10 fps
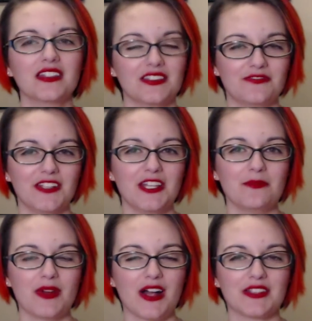
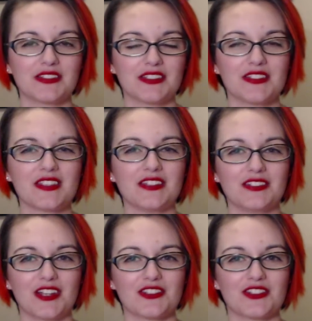Defeating bosses and
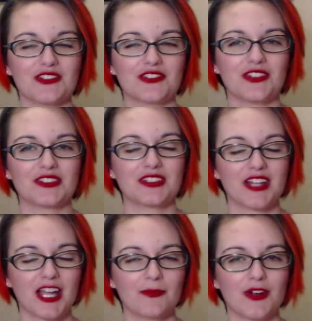dungeons during the
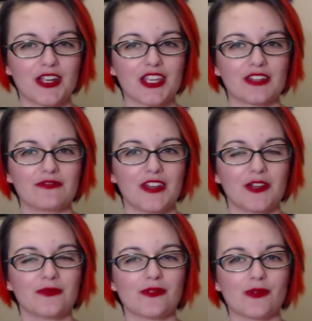Time Walking
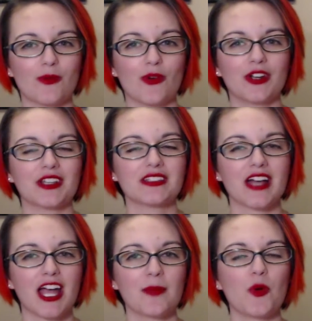event will reward
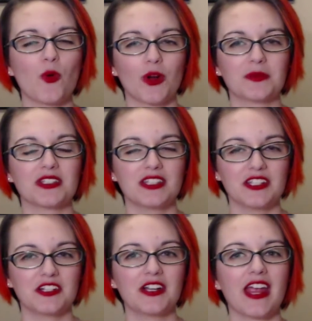Time Warped
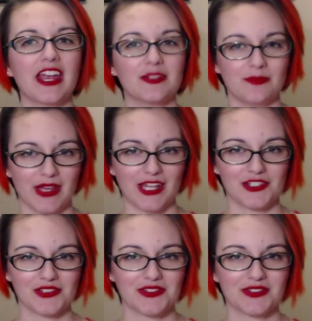gear and
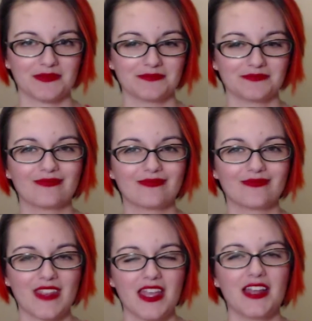badges.
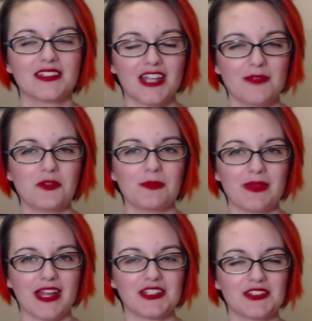Time Warp
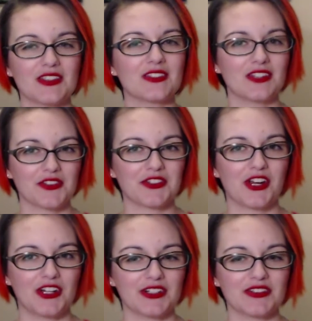badges is another
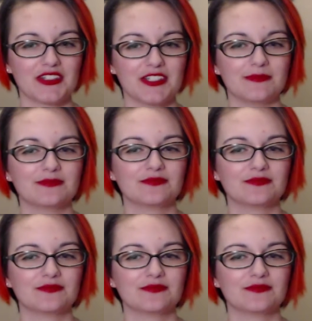currency.